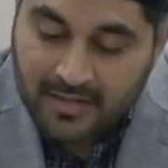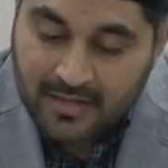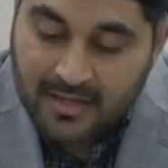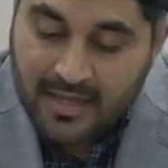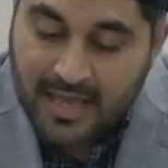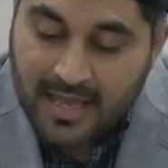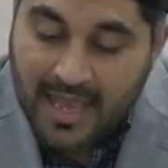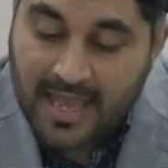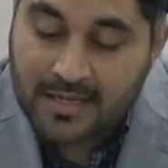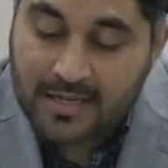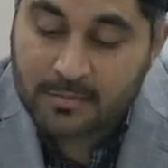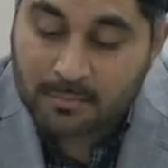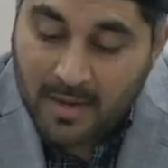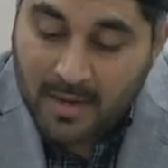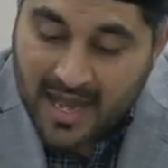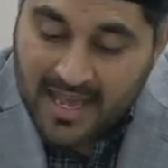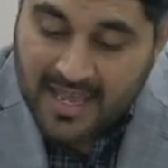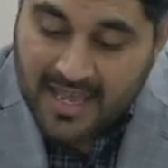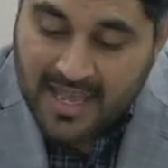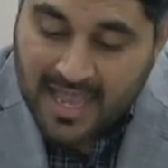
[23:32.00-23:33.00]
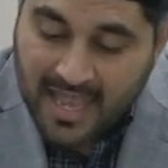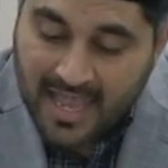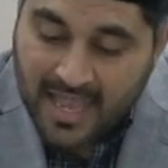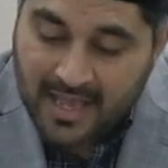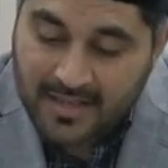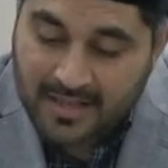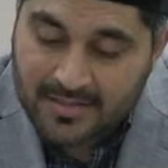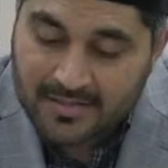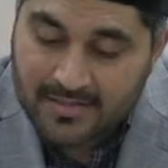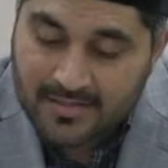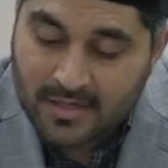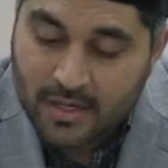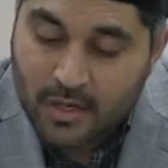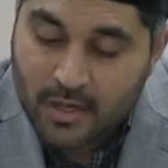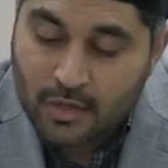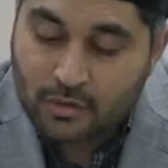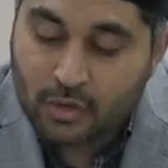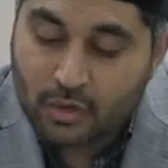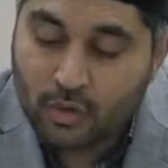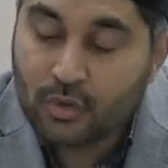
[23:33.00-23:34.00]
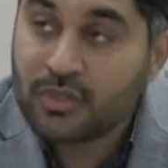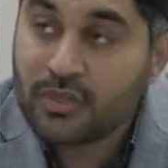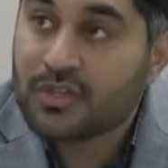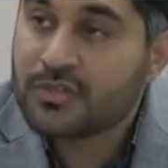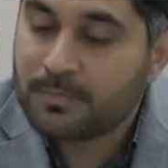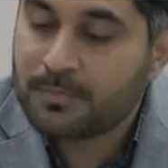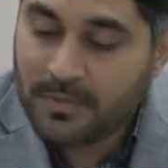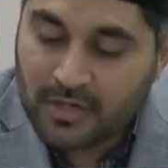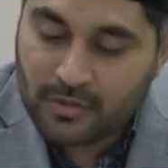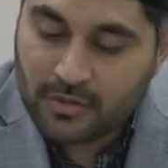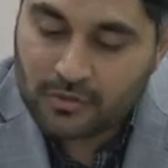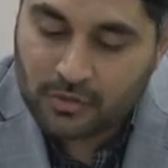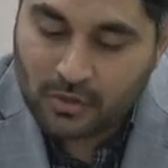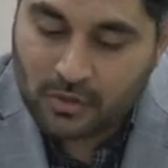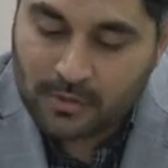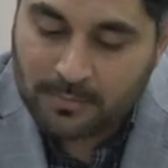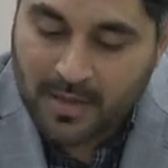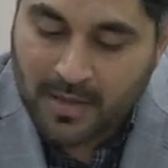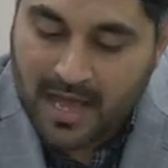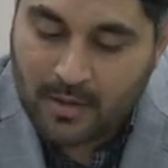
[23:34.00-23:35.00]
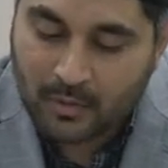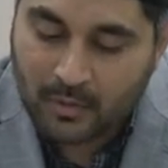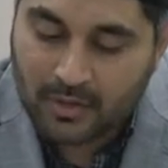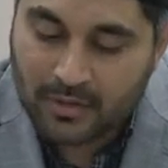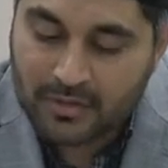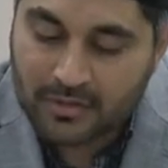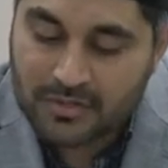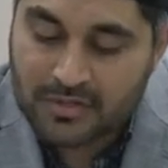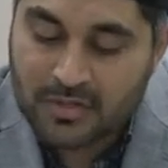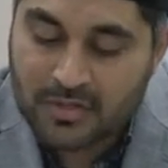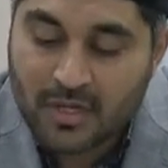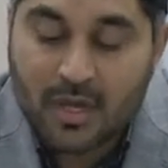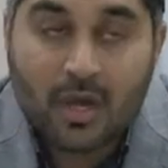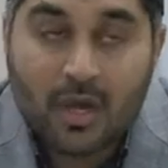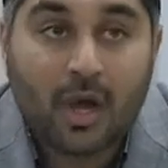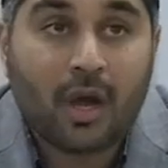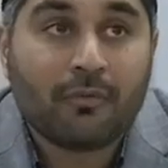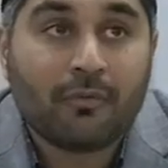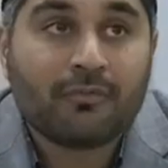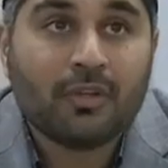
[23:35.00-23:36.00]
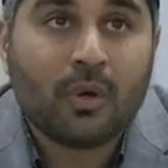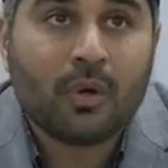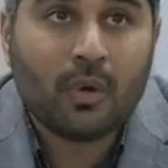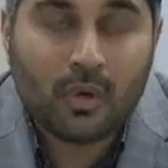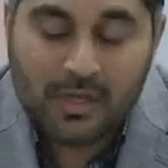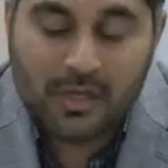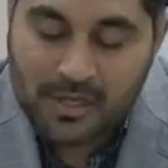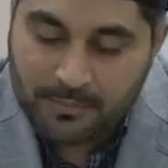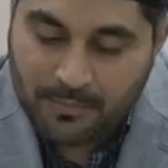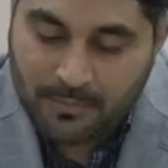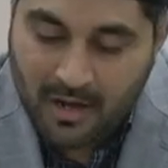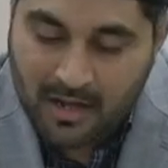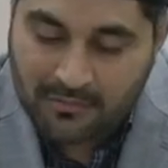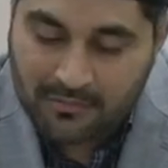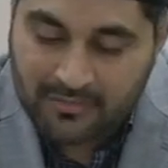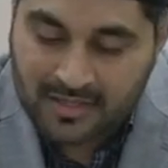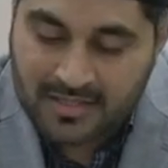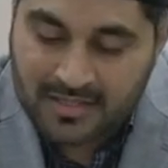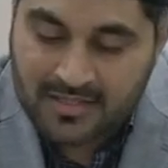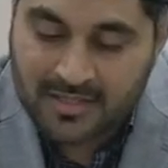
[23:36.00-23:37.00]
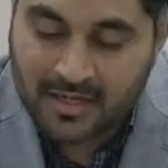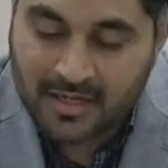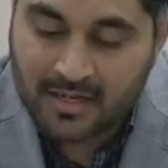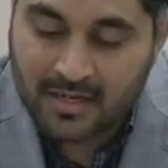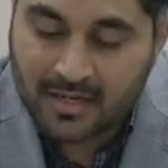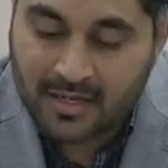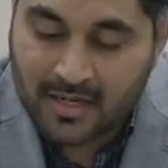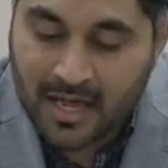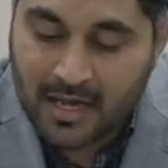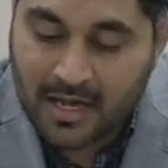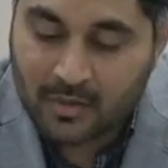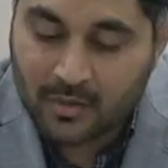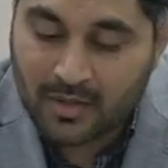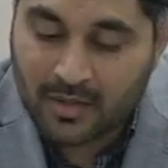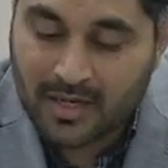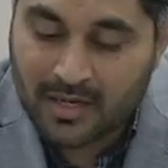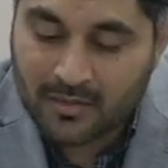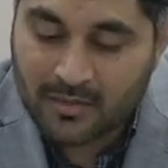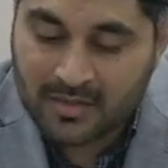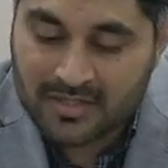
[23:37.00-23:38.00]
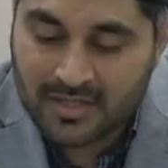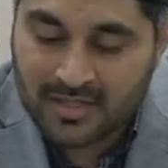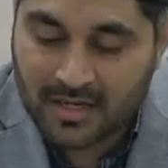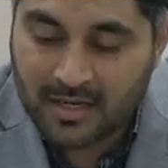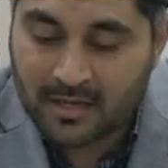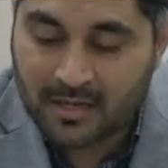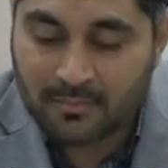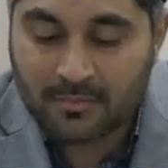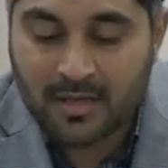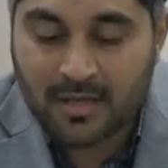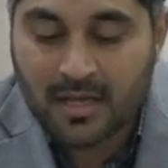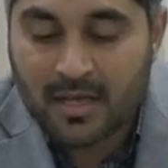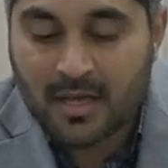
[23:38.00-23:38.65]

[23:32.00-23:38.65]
at my hands through the spiritual powers of the Holy Prophet sallallahu alaihi wasallam.